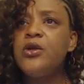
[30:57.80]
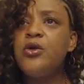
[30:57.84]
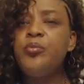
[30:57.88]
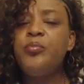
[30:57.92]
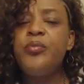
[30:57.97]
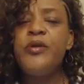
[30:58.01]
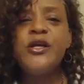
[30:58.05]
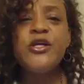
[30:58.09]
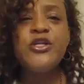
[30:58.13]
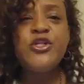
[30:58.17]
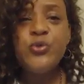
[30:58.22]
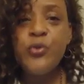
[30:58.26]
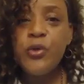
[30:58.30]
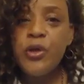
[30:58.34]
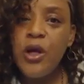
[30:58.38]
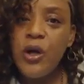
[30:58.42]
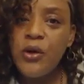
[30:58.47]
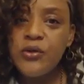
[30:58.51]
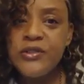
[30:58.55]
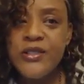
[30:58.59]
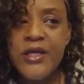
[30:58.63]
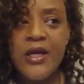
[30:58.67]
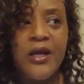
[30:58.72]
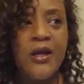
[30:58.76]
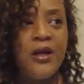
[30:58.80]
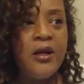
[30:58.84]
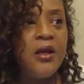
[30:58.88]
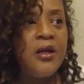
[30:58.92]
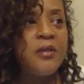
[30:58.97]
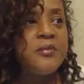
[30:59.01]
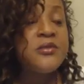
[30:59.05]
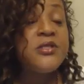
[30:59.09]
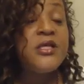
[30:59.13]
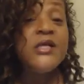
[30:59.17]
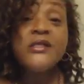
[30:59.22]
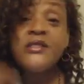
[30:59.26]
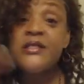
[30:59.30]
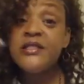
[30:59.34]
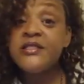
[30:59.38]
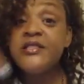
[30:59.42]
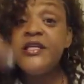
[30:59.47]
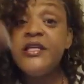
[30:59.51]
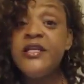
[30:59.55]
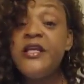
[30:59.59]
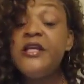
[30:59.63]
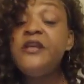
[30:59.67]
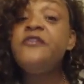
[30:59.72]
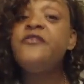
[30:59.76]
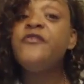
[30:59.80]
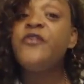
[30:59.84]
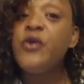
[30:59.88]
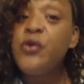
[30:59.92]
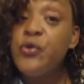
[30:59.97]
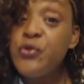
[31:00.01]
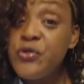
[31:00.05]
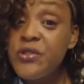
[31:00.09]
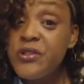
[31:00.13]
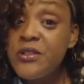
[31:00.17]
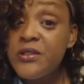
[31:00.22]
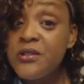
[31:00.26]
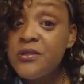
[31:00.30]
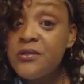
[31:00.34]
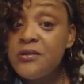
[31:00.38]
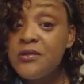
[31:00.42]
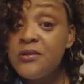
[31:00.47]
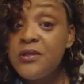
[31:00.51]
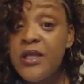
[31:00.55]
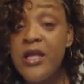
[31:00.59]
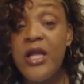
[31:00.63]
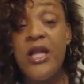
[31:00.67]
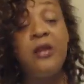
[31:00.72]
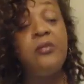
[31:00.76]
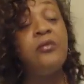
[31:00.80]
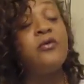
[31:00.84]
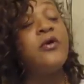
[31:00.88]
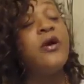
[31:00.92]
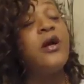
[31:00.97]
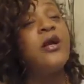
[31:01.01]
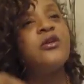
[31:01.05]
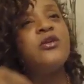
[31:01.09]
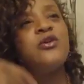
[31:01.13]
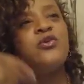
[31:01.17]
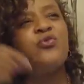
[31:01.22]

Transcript: bless you at all times, to seek ye first the kingdom of God and